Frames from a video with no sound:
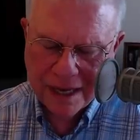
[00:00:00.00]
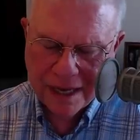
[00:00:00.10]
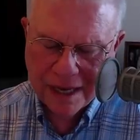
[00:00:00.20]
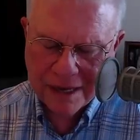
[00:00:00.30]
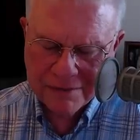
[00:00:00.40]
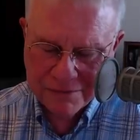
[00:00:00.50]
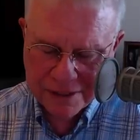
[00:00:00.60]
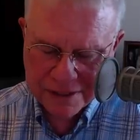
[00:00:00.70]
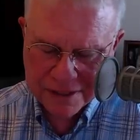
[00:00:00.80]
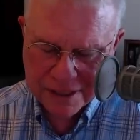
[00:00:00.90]
I
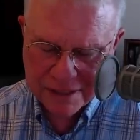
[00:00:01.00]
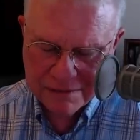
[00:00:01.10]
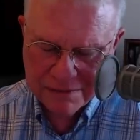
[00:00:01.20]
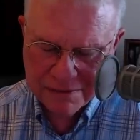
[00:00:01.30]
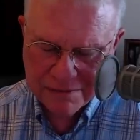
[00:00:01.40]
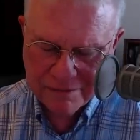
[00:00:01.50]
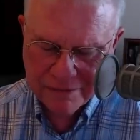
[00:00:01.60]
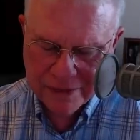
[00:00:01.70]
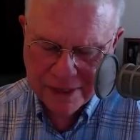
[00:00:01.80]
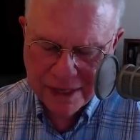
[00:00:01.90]
went to sleep,
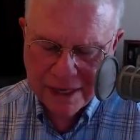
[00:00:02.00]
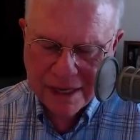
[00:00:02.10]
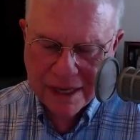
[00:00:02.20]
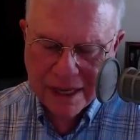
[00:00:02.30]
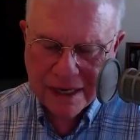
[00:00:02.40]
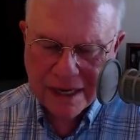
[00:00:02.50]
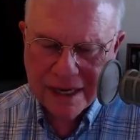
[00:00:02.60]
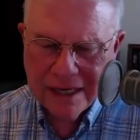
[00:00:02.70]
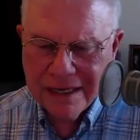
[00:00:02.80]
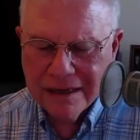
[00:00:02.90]
and I
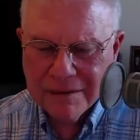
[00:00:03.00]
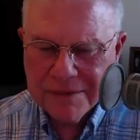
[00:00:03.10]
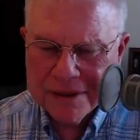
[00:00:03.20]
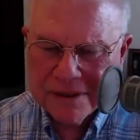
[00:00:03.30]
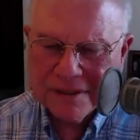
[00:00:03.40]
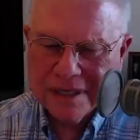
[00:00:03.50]
ended up in this